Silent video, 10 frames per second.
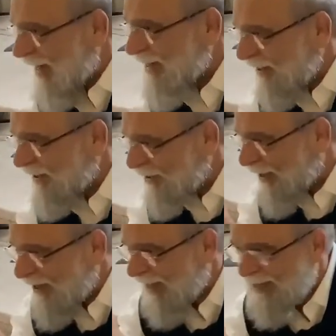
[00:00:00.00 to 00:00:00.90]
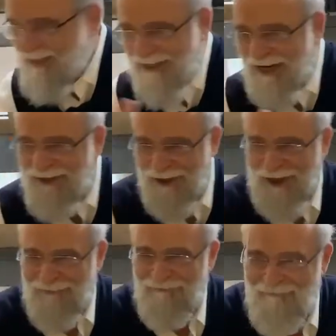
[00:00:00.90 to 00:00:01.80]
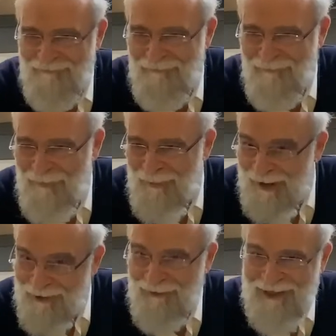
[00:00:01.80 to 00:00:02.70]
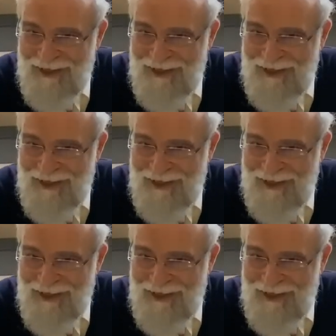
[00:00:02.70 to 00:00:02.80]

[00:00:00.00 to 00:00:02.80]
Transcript: that's the idea. That's what it